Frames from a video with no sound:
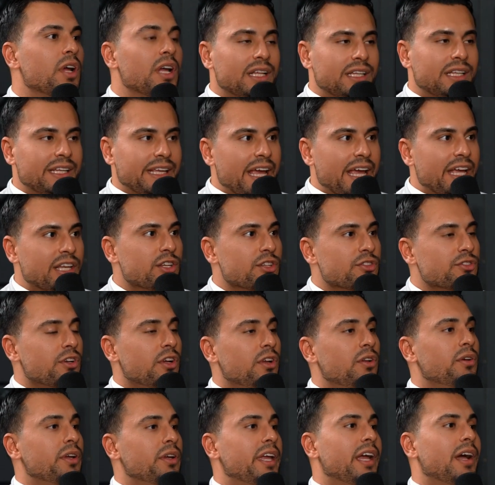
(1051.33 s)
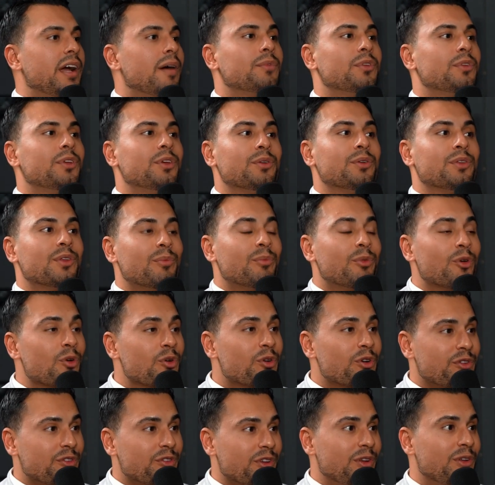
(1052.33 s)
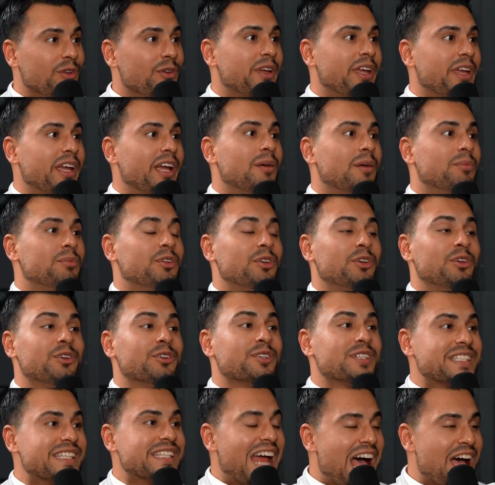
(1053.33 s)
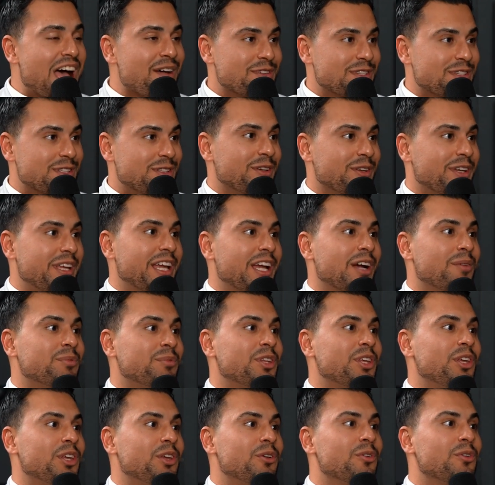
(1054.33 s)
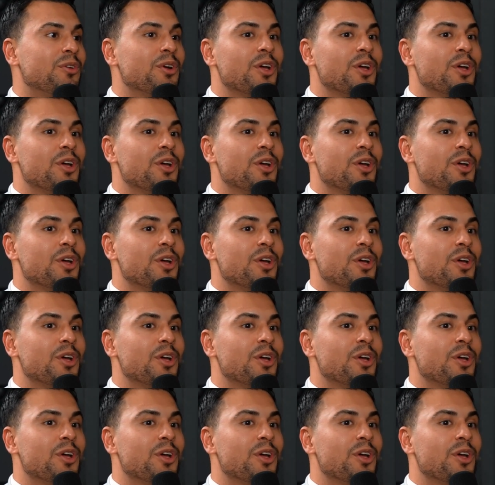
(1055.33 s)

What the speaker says: The agents are looking up to you. The brokers are looking up to you. Your staff is looking up to you.